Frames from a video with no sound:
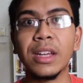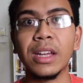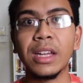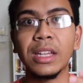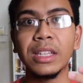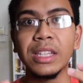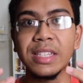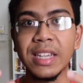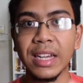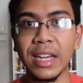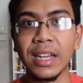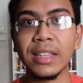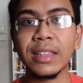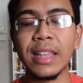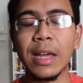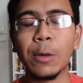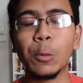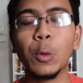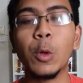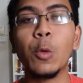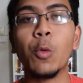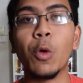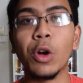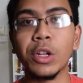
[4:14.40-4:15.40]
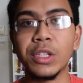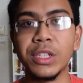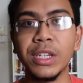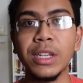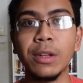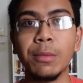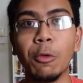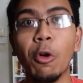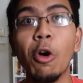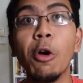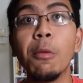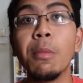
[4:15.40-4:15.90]
the second time we watch
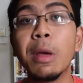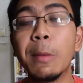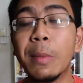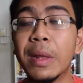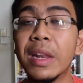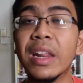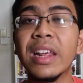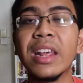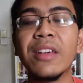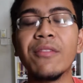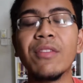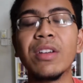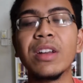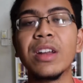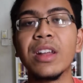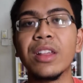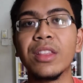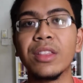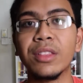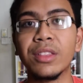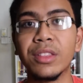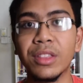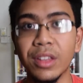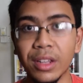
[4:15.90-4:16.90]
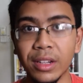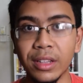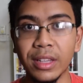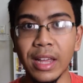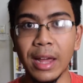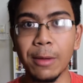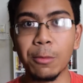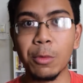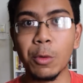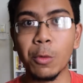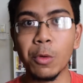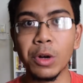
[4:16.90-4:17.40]
it, or maybe even the third
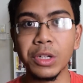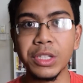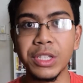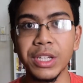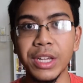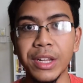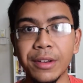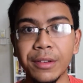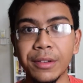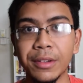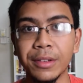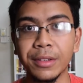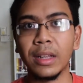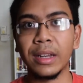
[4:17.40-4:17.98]
time we watch it.